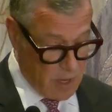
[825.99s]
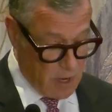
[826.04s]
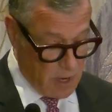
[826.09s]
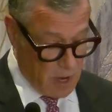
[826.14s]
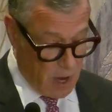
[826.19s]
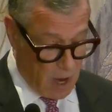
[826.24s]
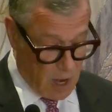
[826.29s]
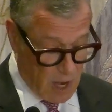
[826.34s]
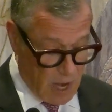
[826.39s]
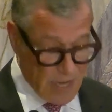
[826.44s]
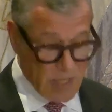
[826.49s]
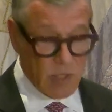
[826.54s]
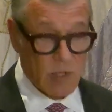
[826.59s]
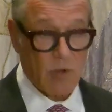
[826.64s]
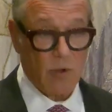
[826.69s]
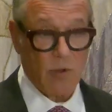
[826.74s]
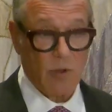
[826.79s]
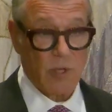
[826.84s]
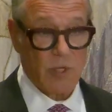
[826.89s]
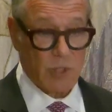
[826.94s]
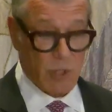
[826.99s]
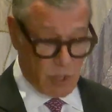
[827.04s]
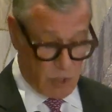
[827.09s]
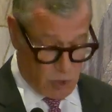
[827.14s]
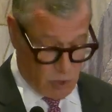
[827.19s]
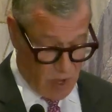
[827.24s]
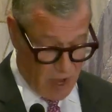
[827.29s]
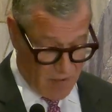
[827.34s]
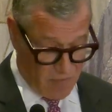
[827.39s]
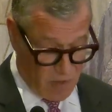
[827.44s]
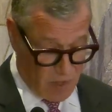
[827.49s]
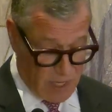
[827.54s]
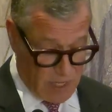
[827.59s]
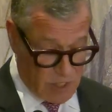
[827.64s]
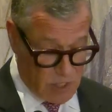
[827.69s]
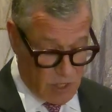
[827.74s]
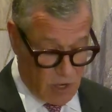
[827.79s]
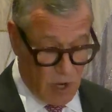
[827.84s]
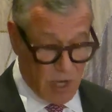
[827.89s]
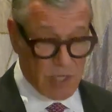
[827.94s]
Our high schoolers are traveling
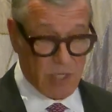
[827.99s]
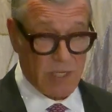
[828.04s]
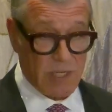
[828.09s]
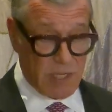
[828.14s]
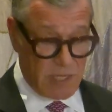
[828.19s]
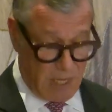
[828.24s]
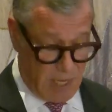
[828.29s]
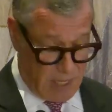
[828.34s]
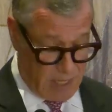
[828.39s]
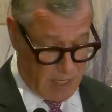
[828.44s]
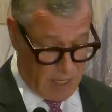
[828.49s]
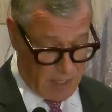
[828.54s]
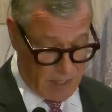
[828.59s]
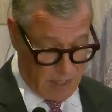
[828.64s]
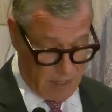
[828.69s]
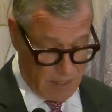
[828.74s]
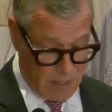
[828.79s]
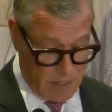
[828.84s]
to Argentina,